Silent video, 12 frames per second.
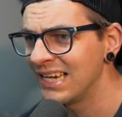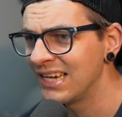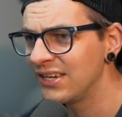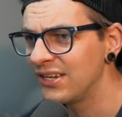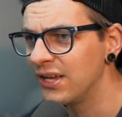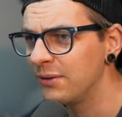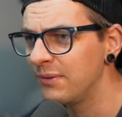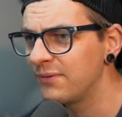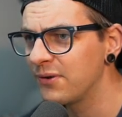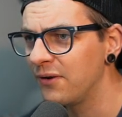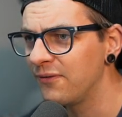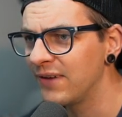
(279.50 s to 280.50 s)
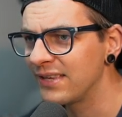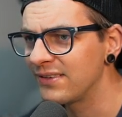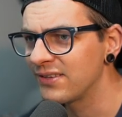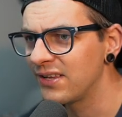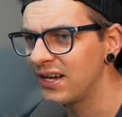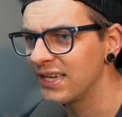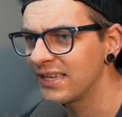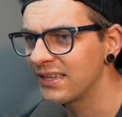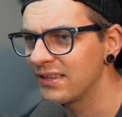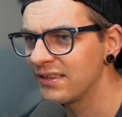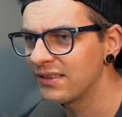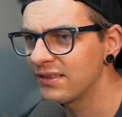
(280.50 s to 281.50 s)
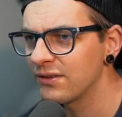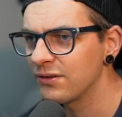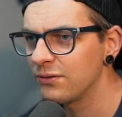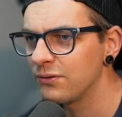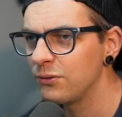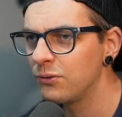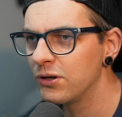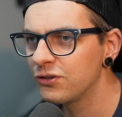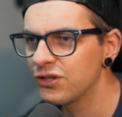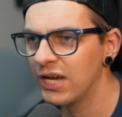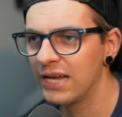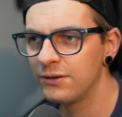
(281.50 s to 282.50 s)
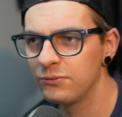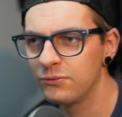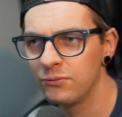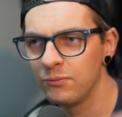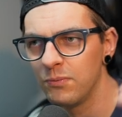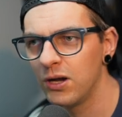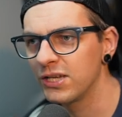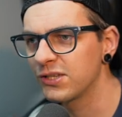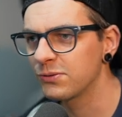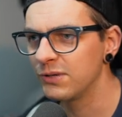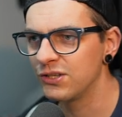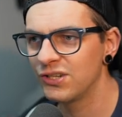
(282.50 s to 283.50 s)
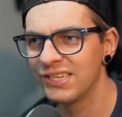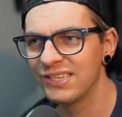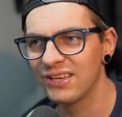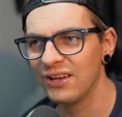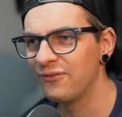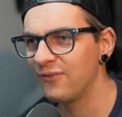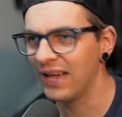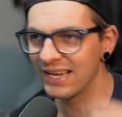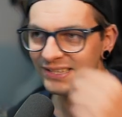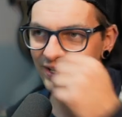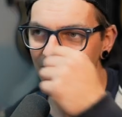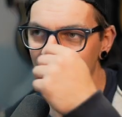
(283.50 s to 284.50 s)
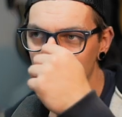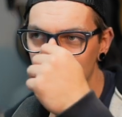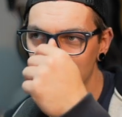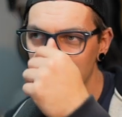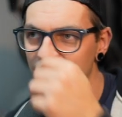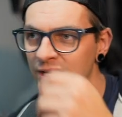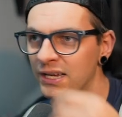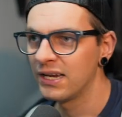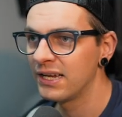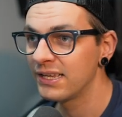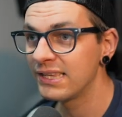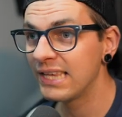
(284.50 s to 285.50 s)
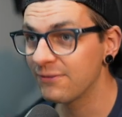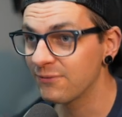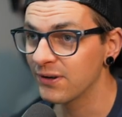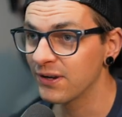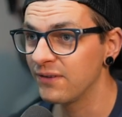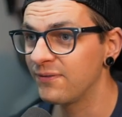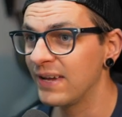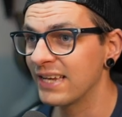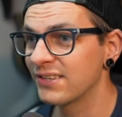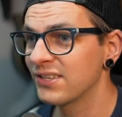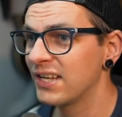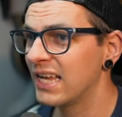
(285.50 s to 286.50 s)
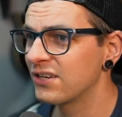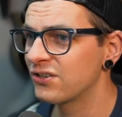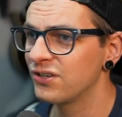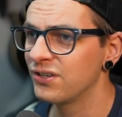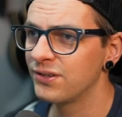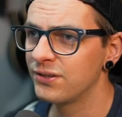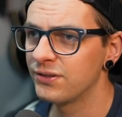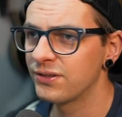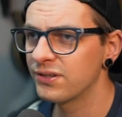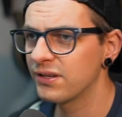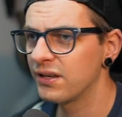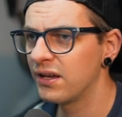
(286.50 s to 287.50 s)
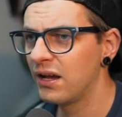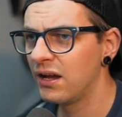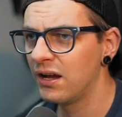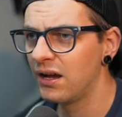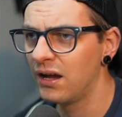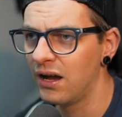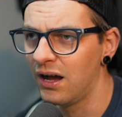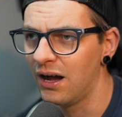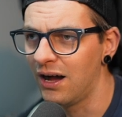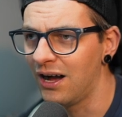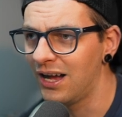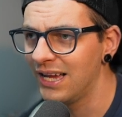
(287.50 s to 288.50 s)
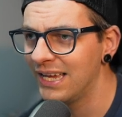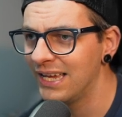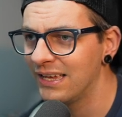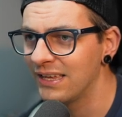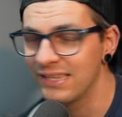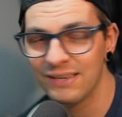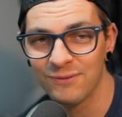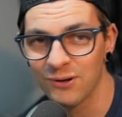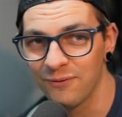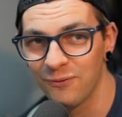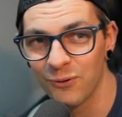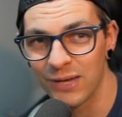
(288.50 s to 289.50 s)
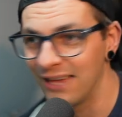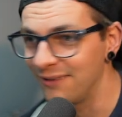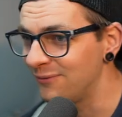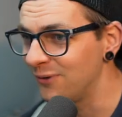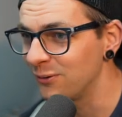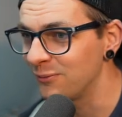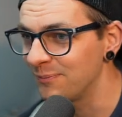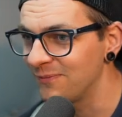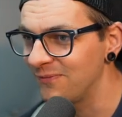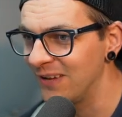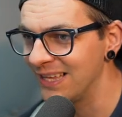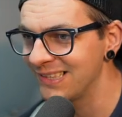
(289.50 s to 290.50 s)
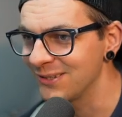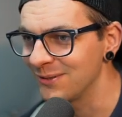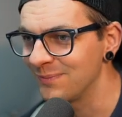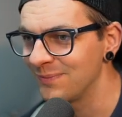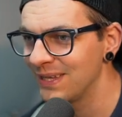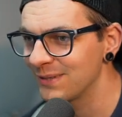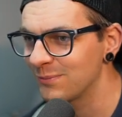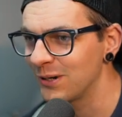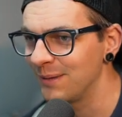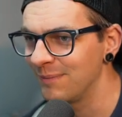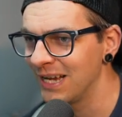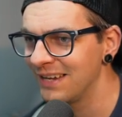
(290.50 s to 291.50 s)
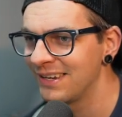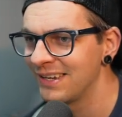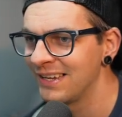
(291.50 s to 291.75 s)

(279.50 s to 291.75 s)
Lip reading: You know, we've got things like all our channel mic switches, effects levels, different effect selections. It's even got 48 volt phantom. That's pretty mad.